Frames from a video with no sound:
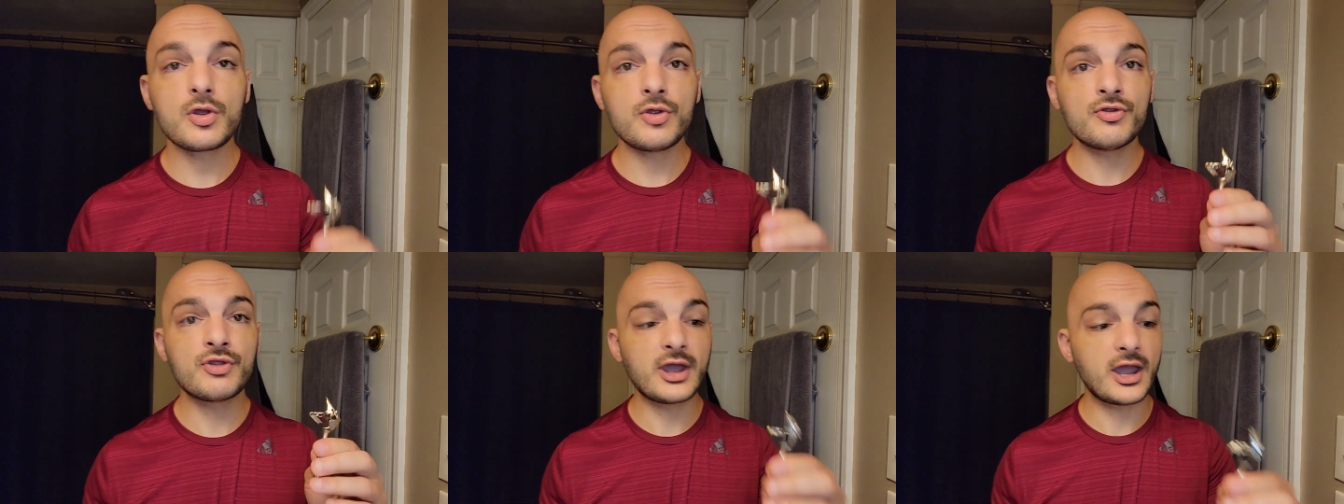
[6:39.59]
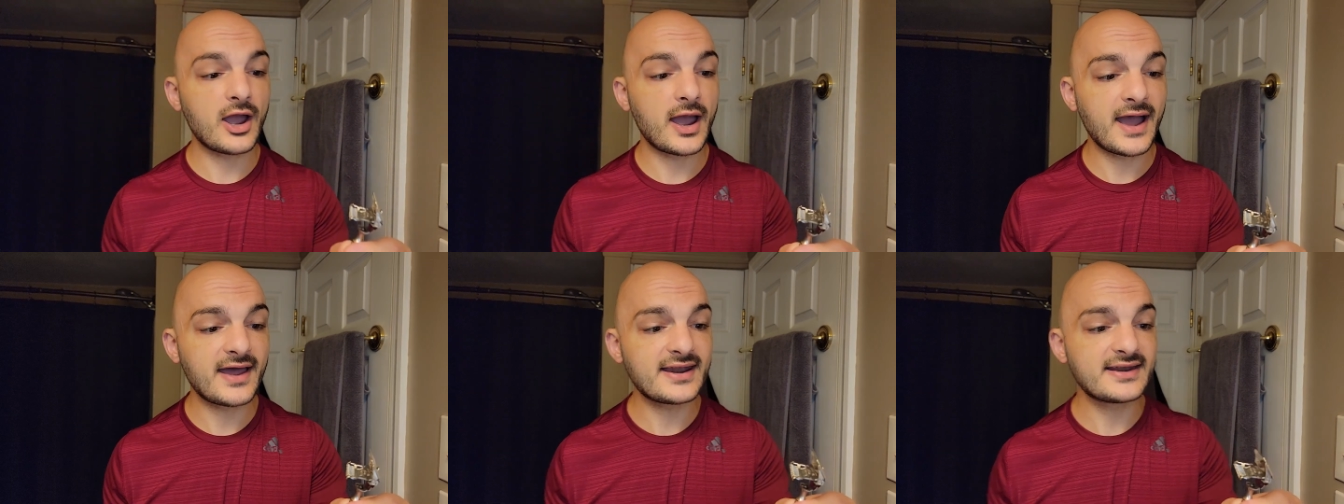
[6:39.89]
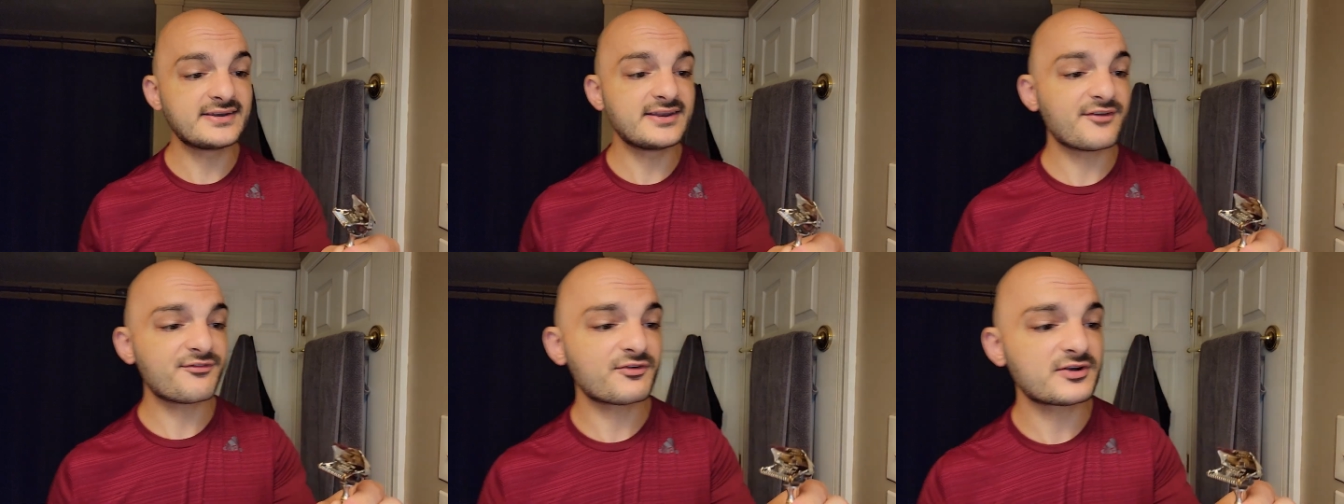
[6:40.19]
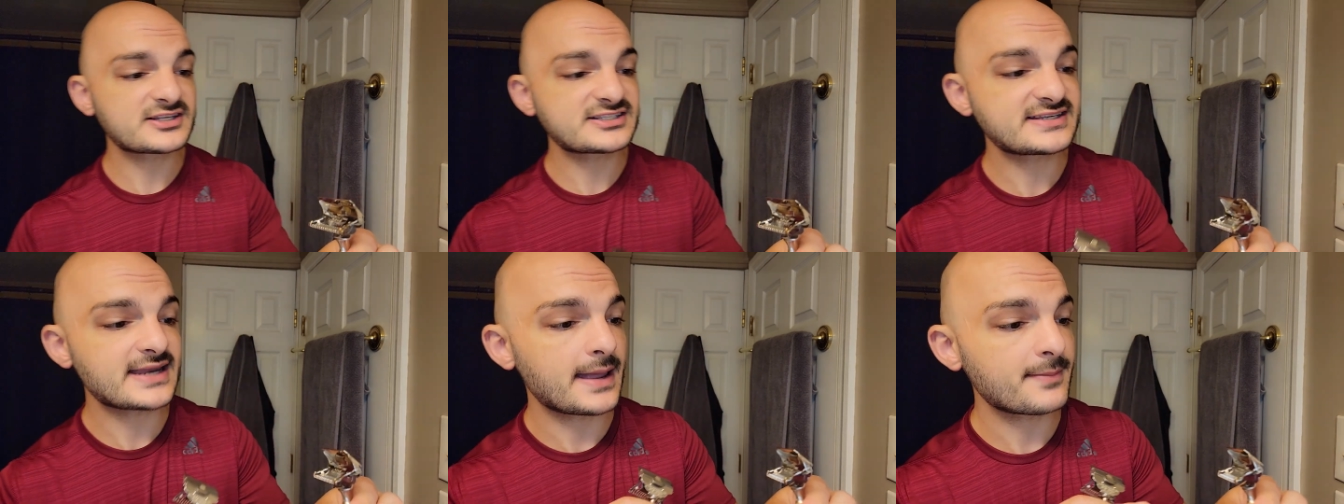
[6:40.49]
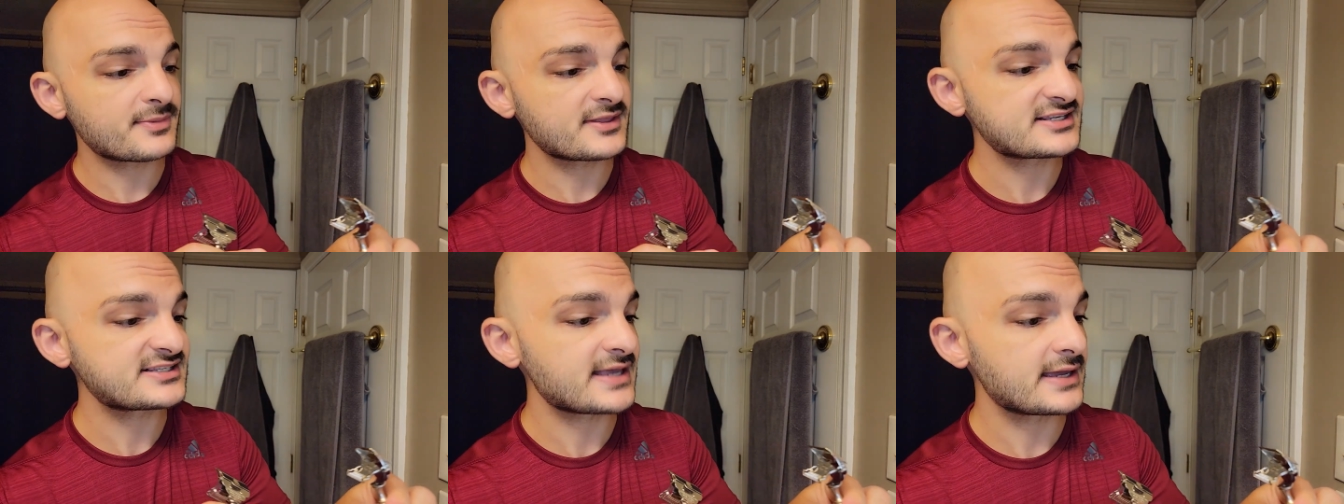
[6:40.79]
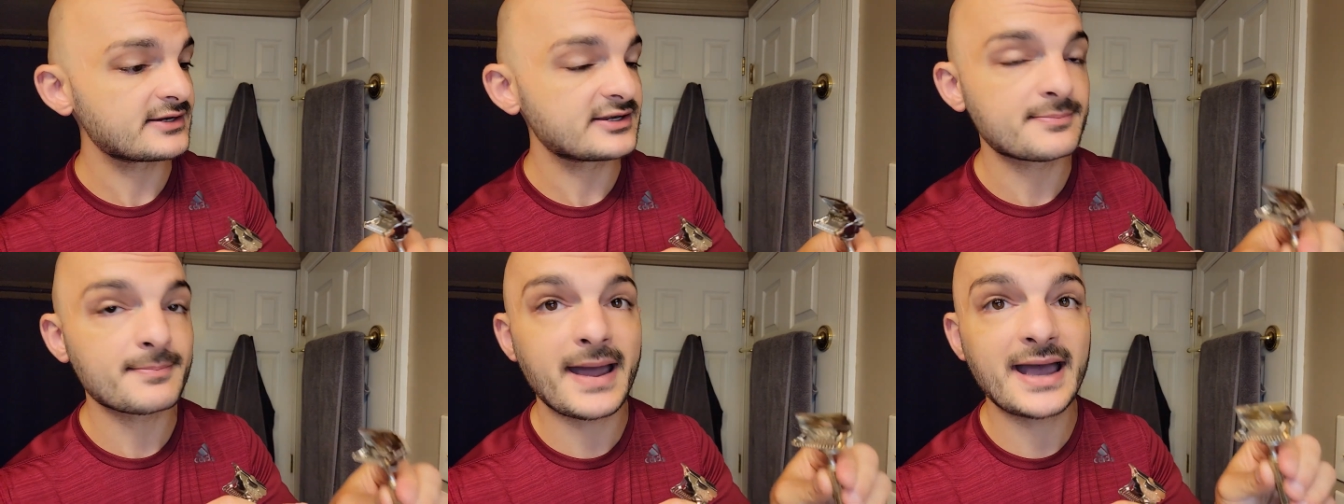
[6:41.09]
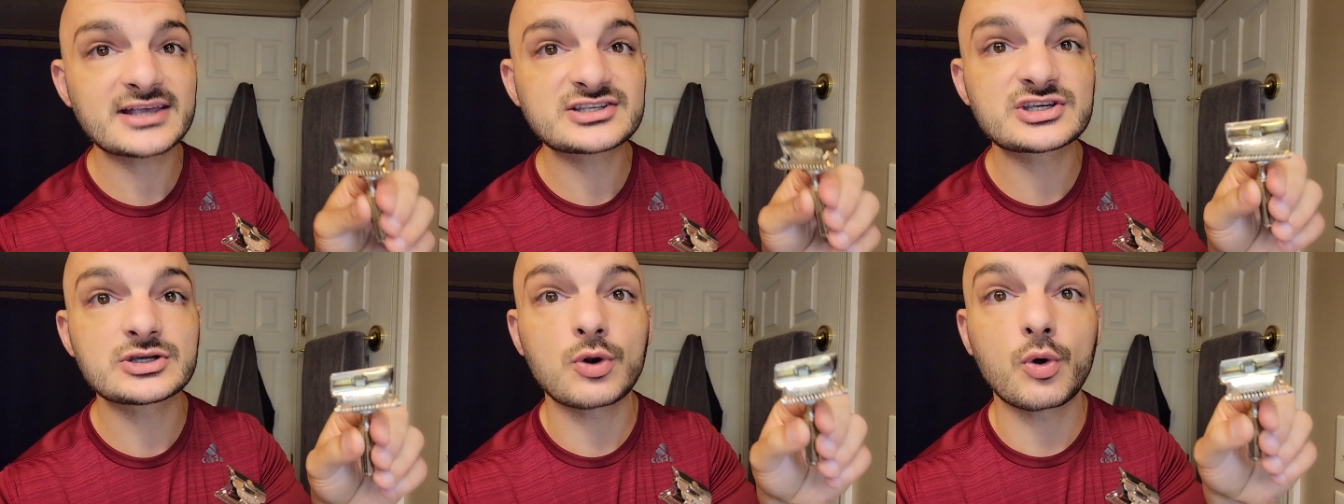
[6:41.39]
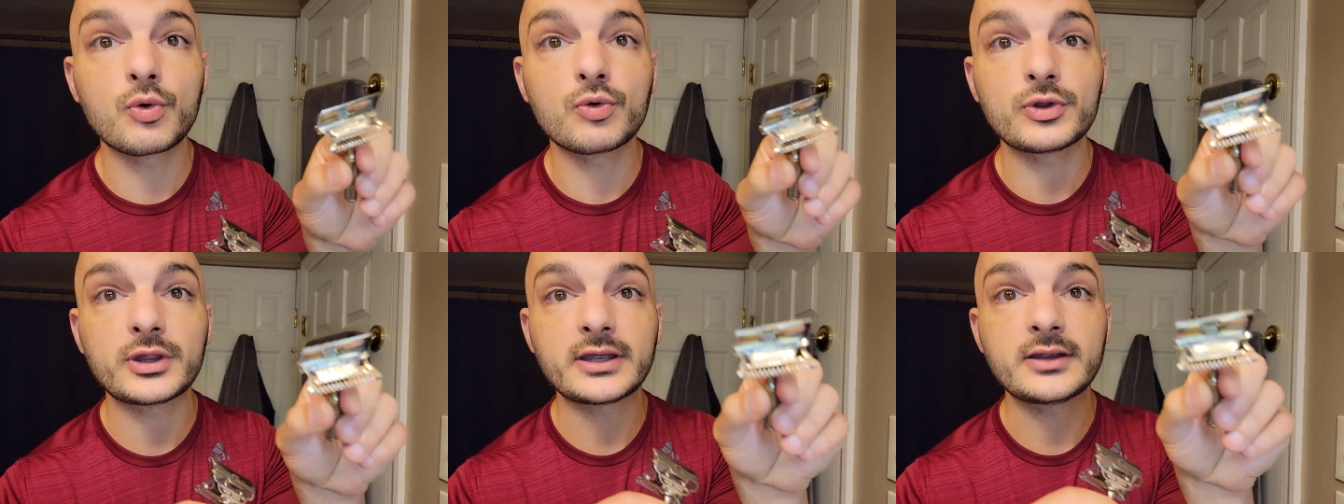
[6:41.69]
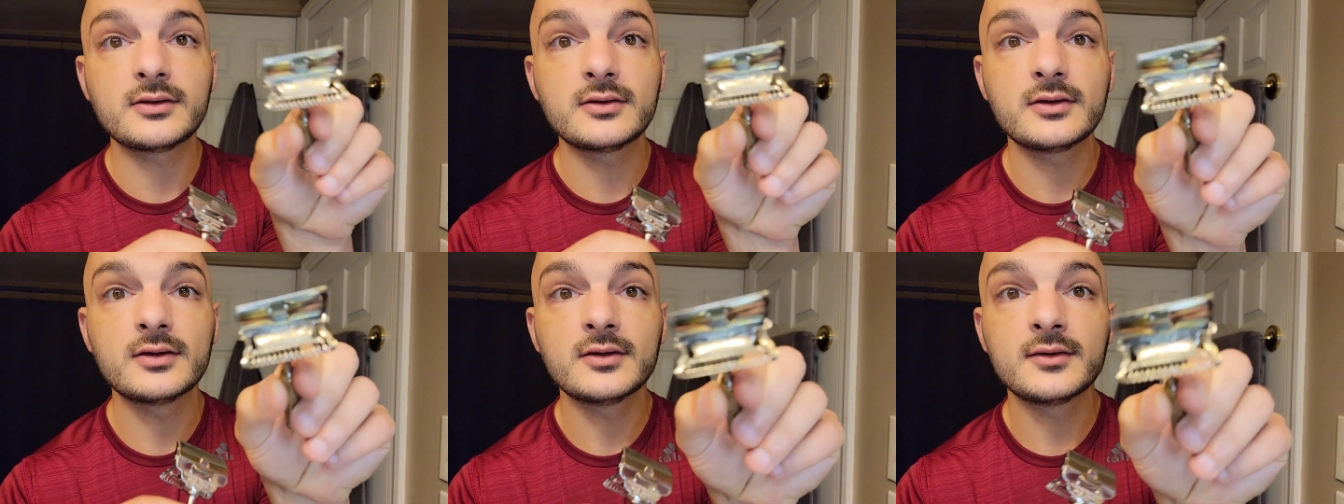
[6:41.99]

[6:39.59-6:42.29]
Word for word: They had a different stamp that said Damaskeene only